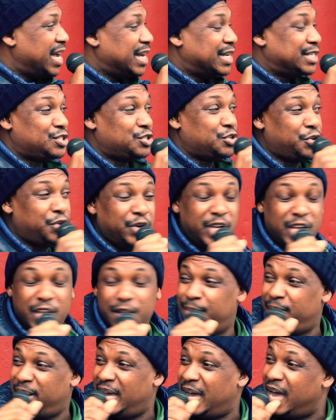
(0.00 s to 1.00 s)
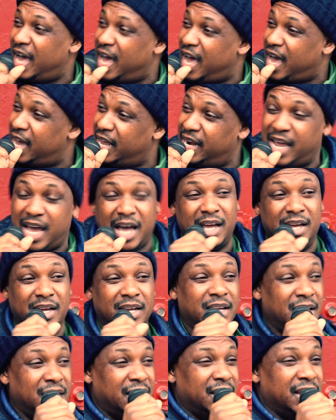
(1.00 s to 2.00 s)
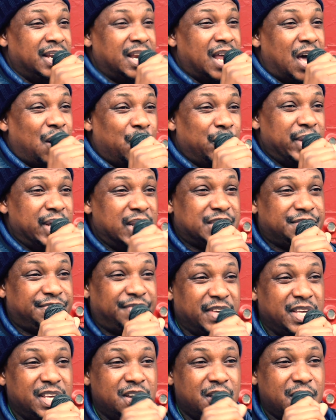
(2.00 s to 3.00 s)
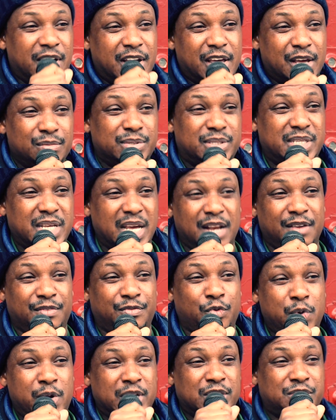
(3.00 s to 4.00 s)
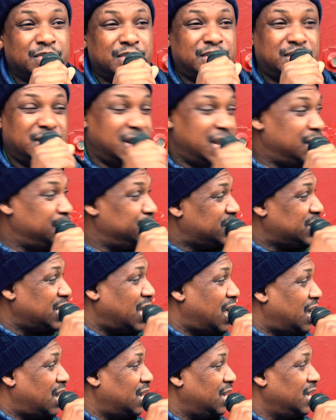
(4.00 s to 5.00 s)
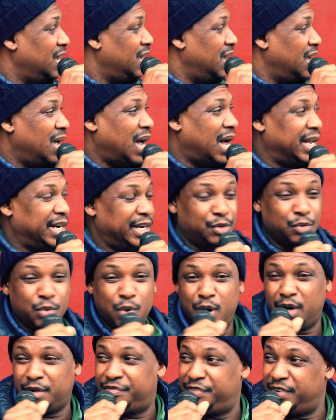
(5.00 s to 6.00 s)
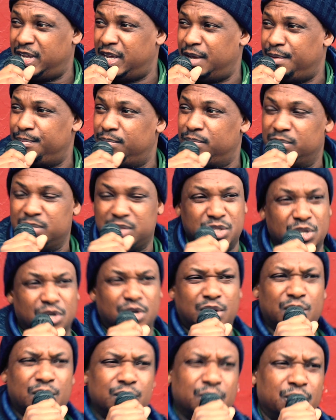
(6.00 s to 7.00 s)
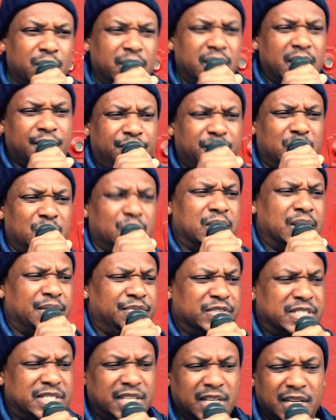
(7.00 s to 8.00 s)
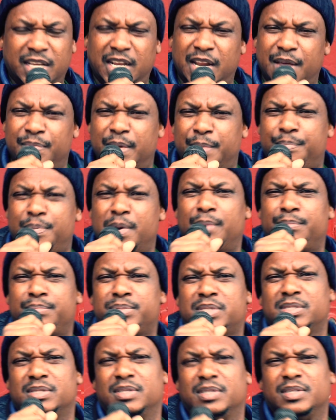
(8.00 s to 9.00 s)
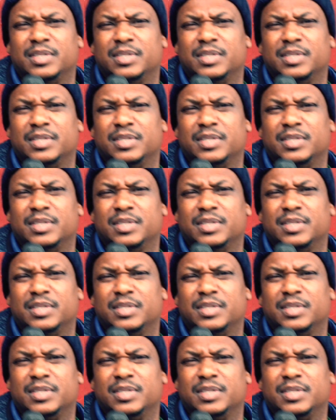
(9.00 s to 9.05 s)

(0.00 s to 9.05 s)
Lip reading: extremely harder in a ways for hear themselves, ways to see them song, and it work for them. So what you have to do, you have to still give them the props.